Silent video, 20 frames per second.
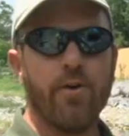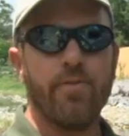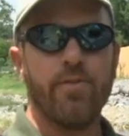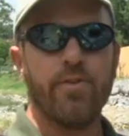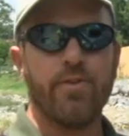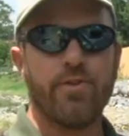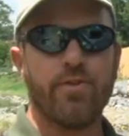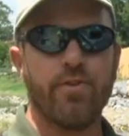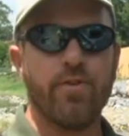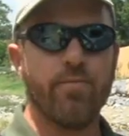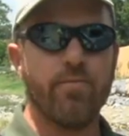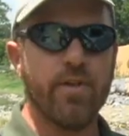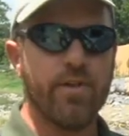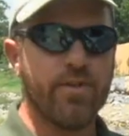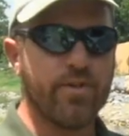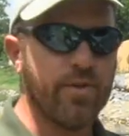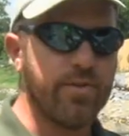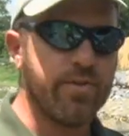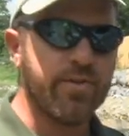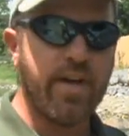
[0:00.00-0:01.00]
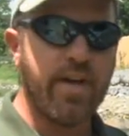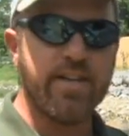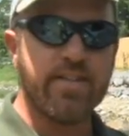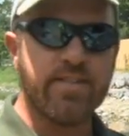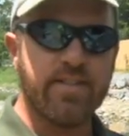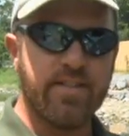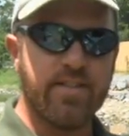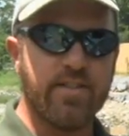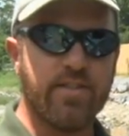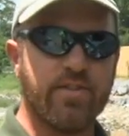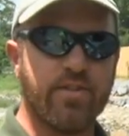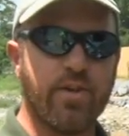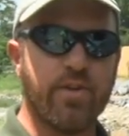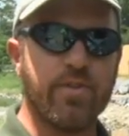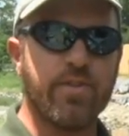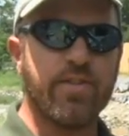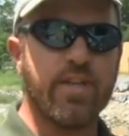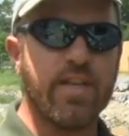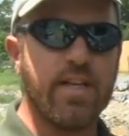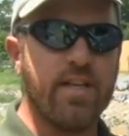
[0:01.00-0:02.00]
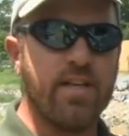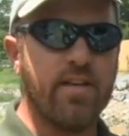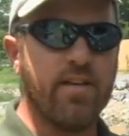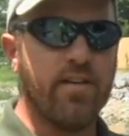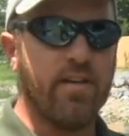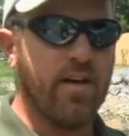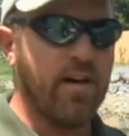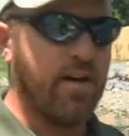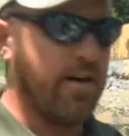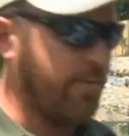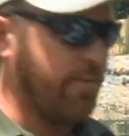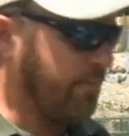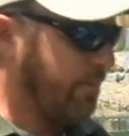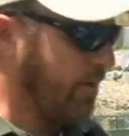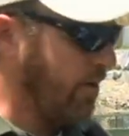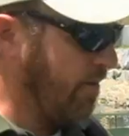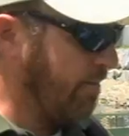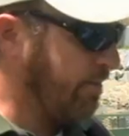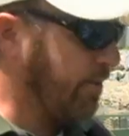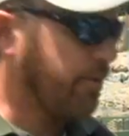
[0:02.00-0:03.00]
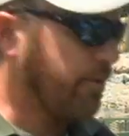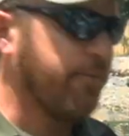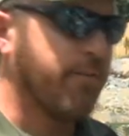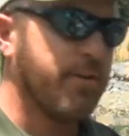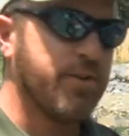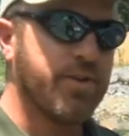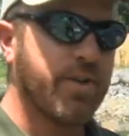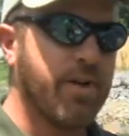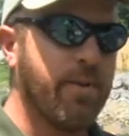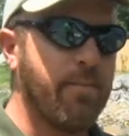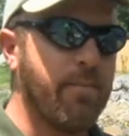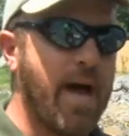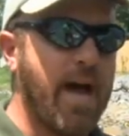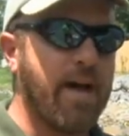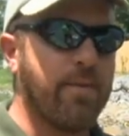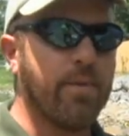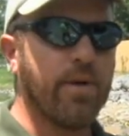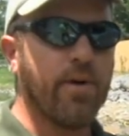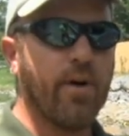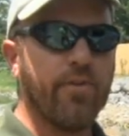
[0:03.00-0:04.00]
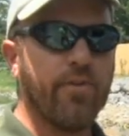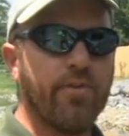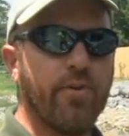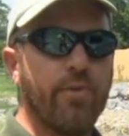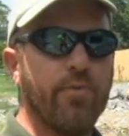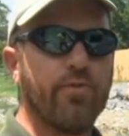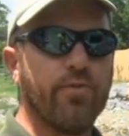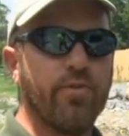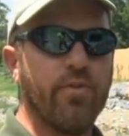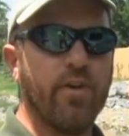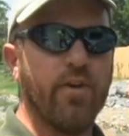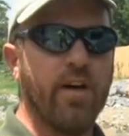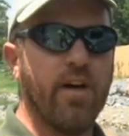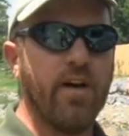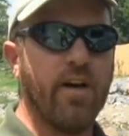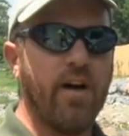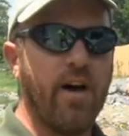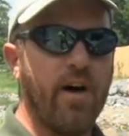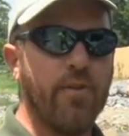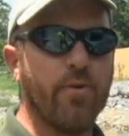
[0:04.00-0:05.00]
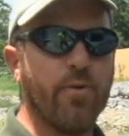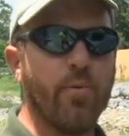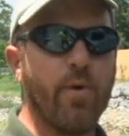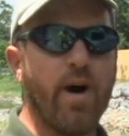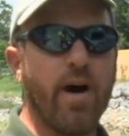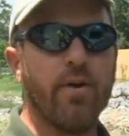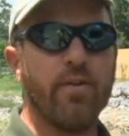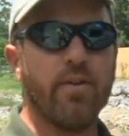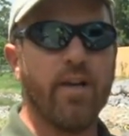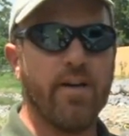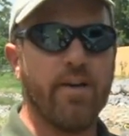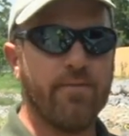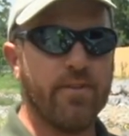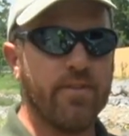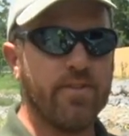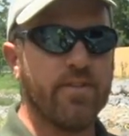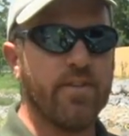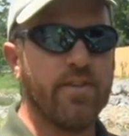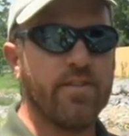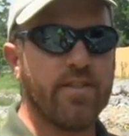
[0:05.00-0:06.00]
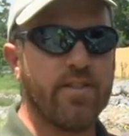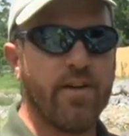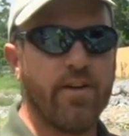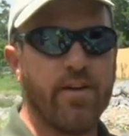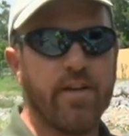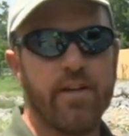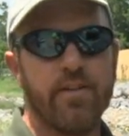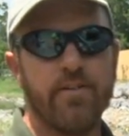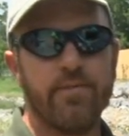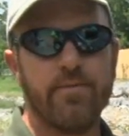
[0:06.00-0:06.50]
in the stream reach. So it's nice to start seeing both fish come back, but also other wildlife into this area.